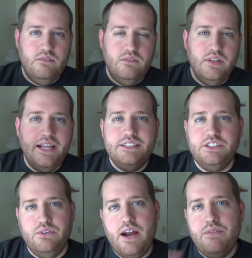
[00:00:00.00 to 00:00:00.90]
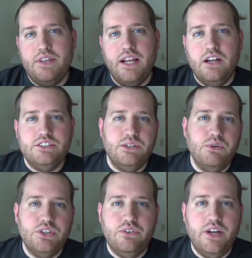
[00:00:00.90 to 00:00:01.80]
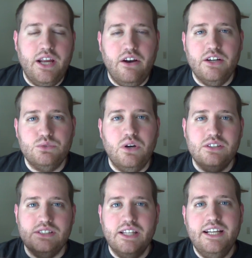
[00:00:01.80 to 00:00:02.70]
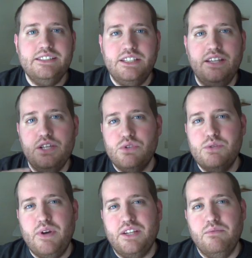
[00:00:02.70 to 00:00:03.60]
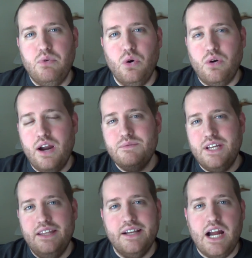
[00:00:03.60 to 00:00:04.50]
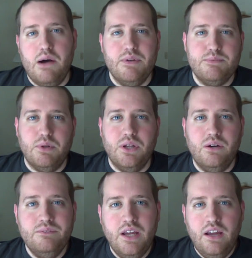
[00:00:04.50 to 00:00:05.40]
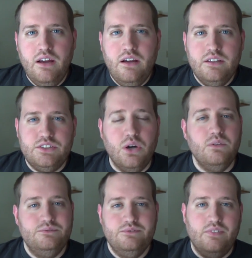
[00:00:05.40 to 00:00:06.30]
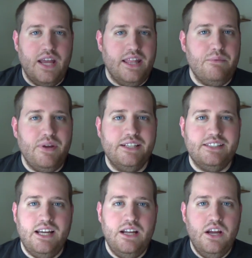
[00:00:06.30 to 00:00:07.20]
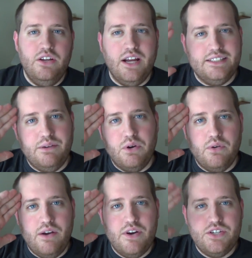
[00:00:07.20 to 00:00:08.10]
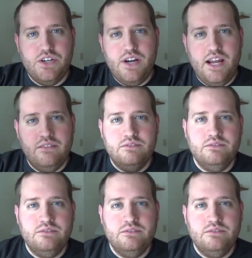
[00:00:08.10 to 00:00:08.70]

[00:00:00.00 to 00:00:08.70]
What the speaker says: links to everything else that we're doing here, as well as links to these respective programs in the comments below. So that being said, you guys have a great rest of your day.